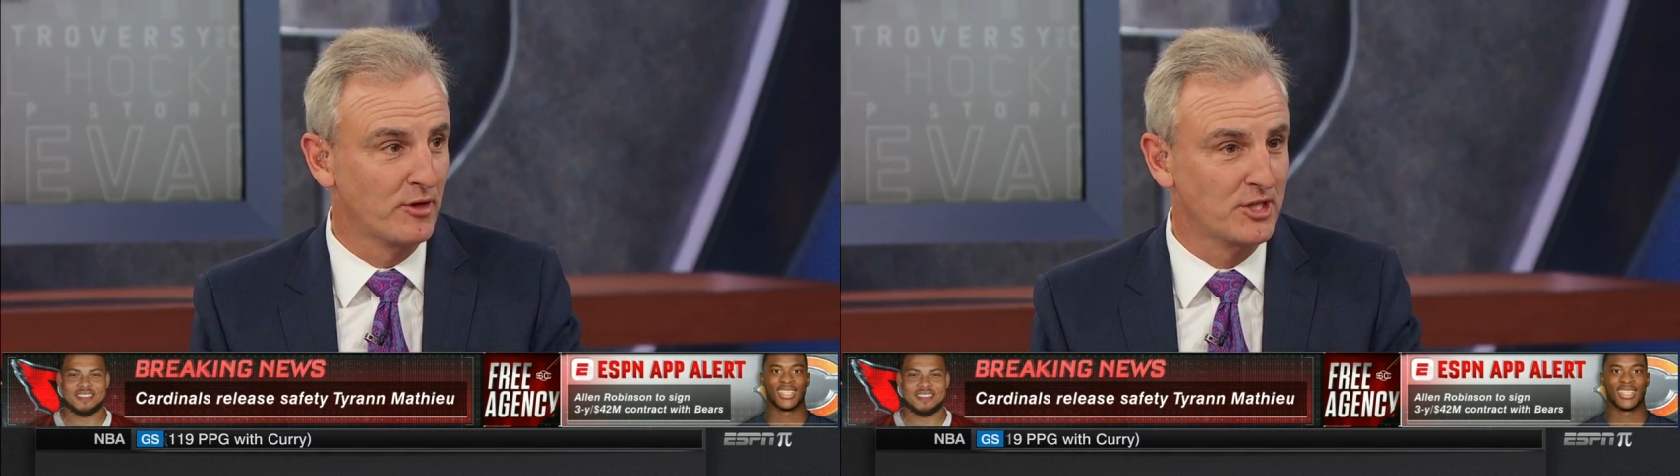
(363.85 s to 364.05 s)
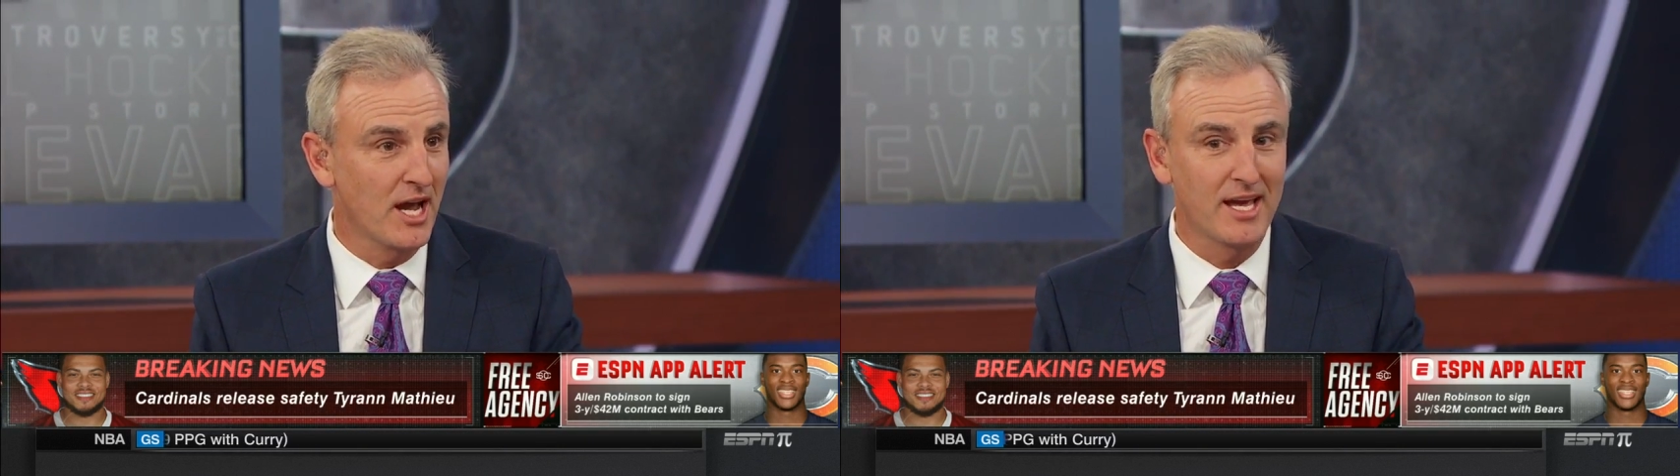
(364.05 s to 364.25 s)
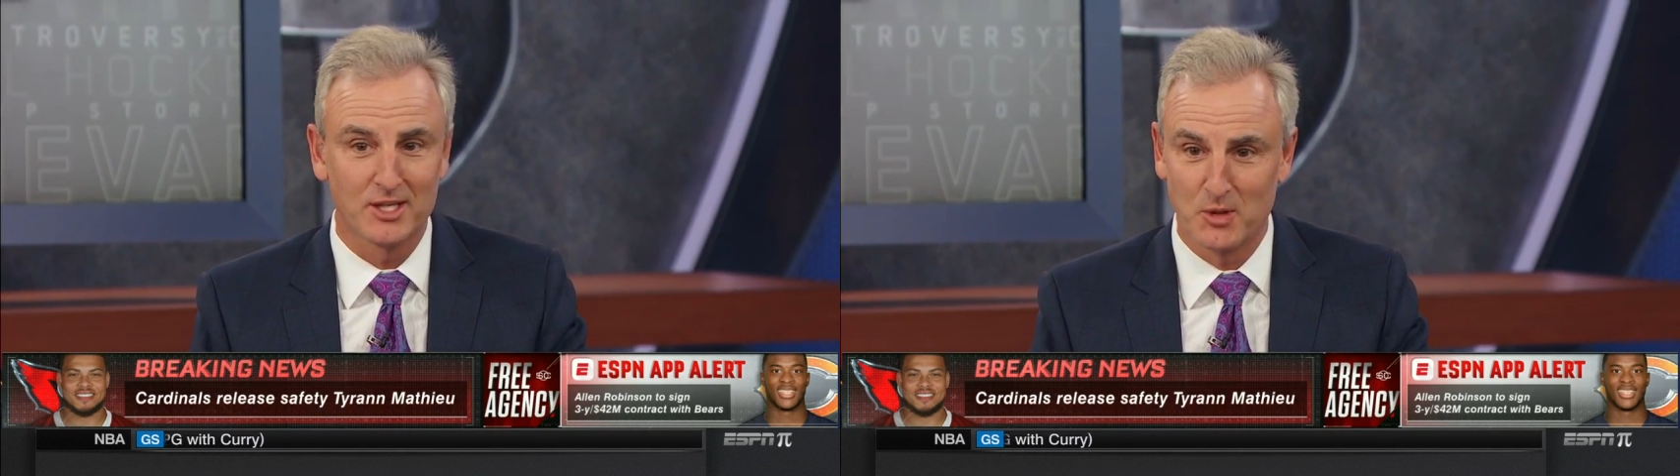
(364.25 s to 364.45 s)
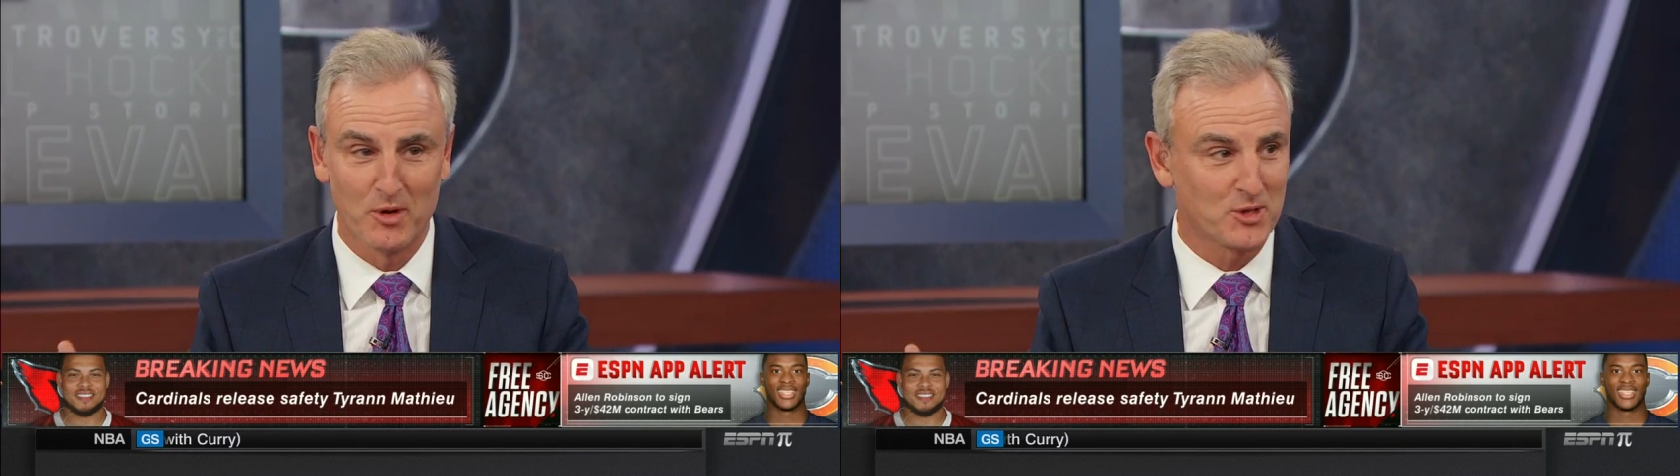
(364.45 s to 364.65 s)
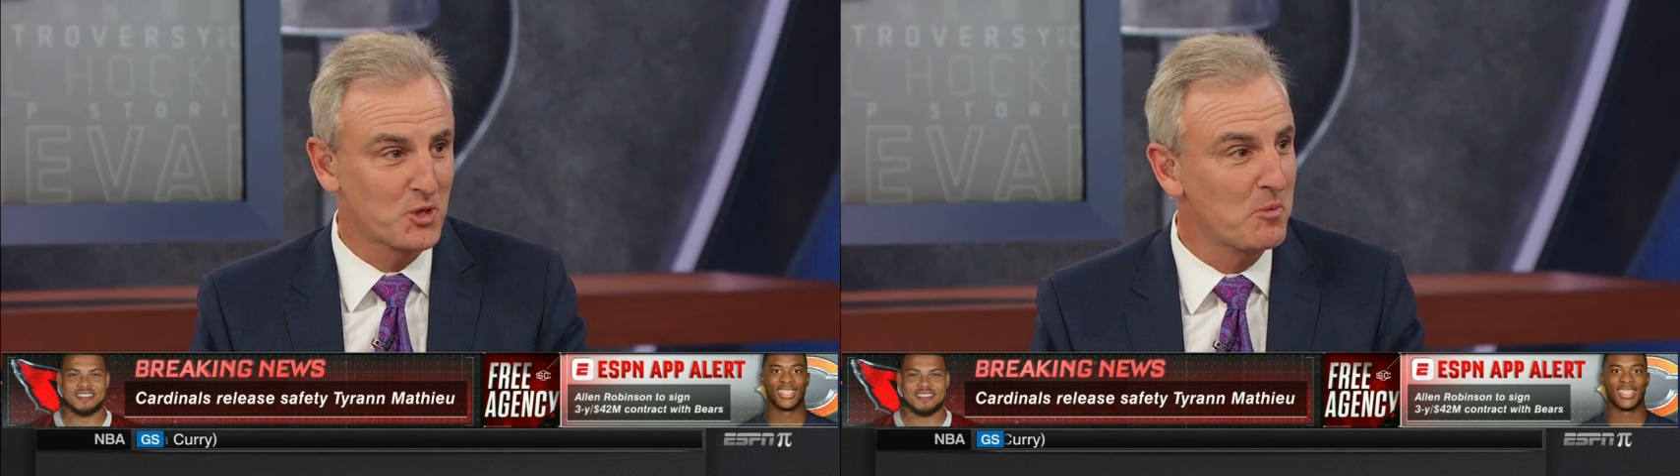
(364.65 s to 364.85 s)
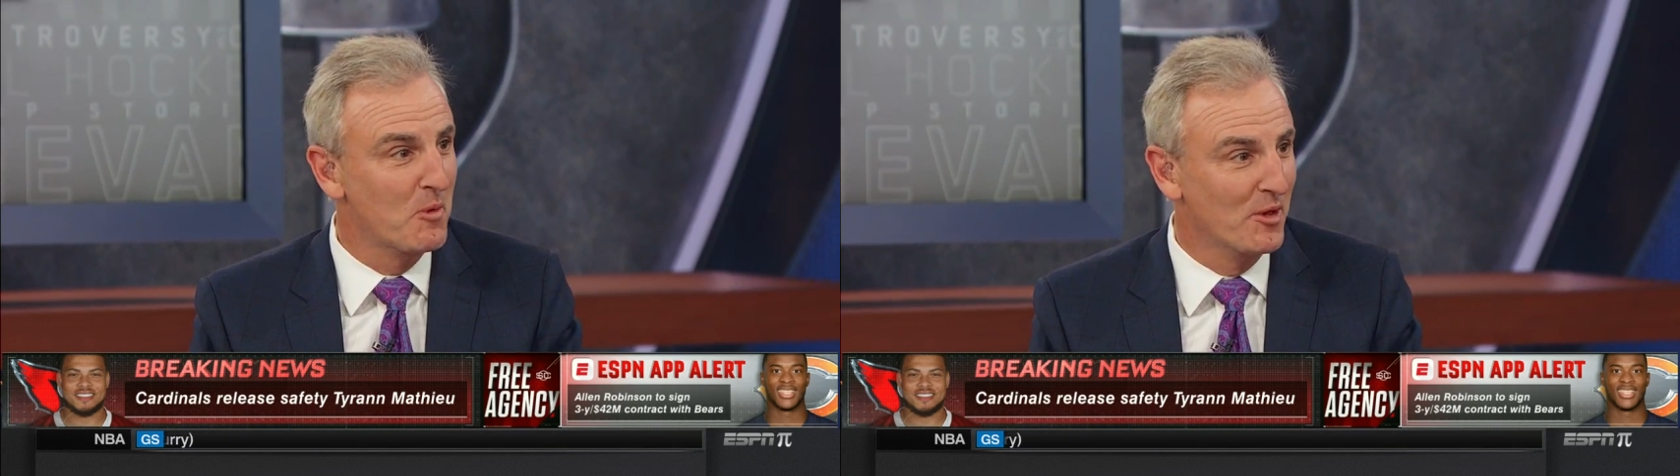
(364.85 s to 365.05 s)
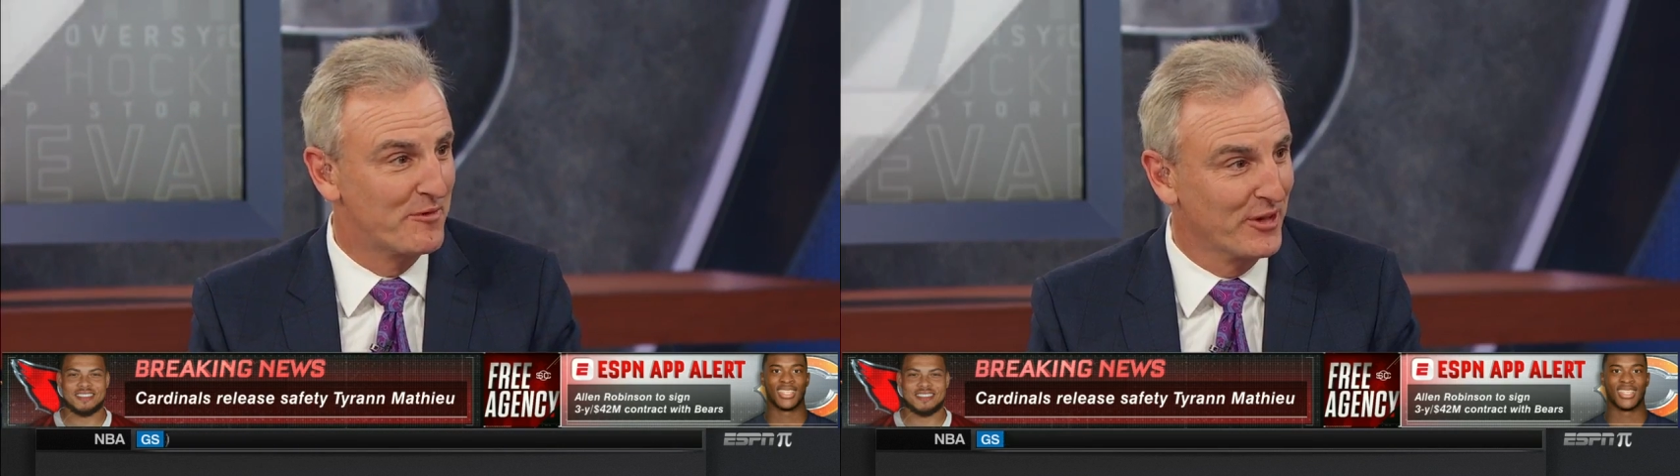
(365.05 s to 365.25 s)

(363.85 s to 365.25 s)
for Ajayi because he won a Super Bowl.